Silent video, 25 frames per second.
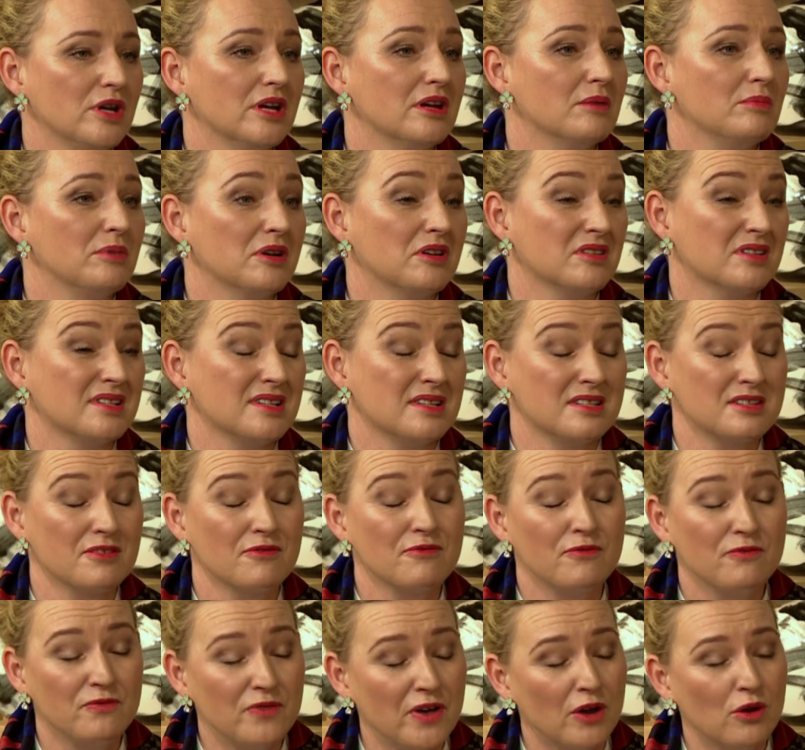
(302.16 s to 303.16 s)
career because
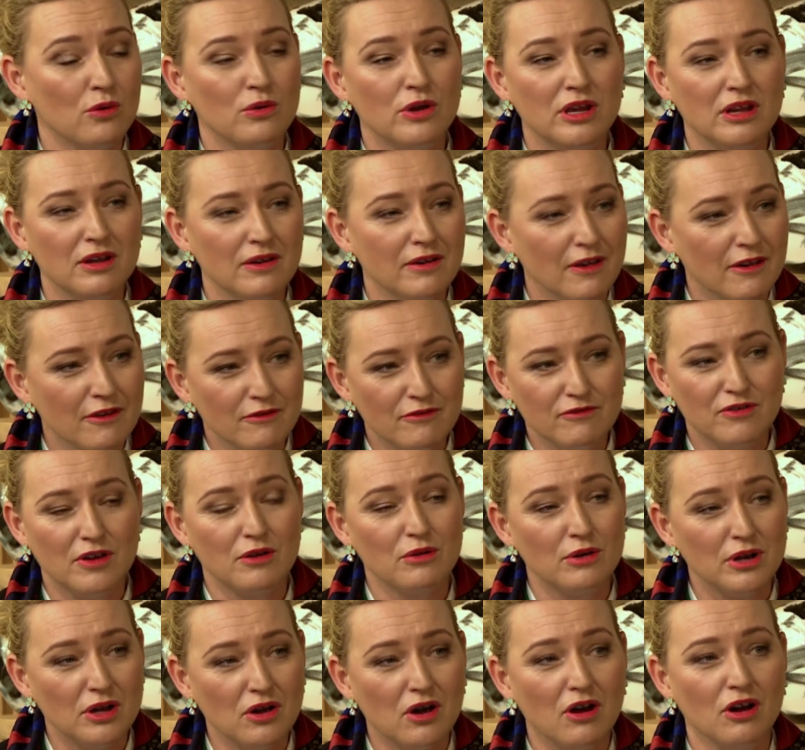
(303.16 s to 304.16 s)
exactly. it's a very
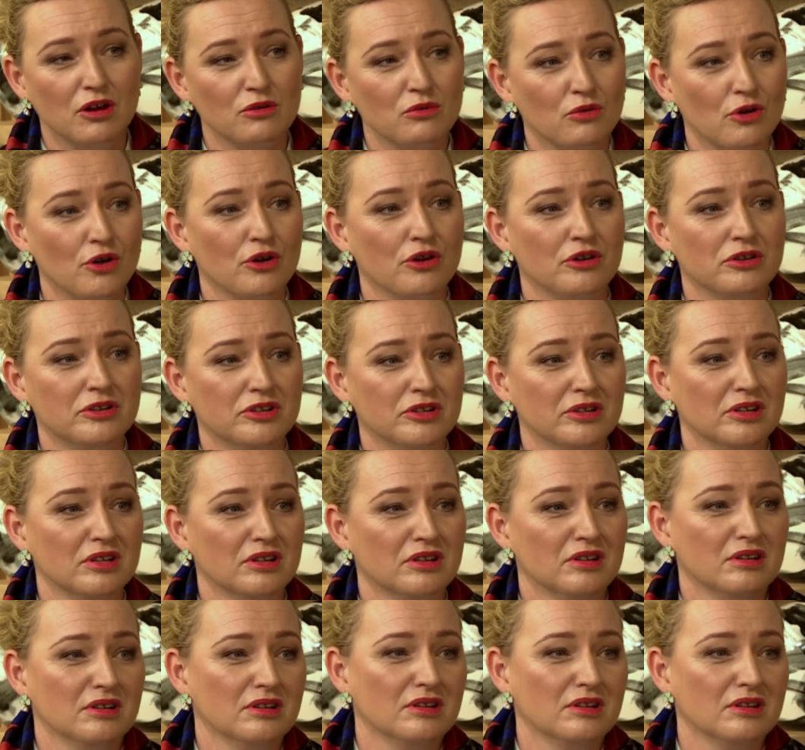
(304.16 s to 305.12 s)
very hard road.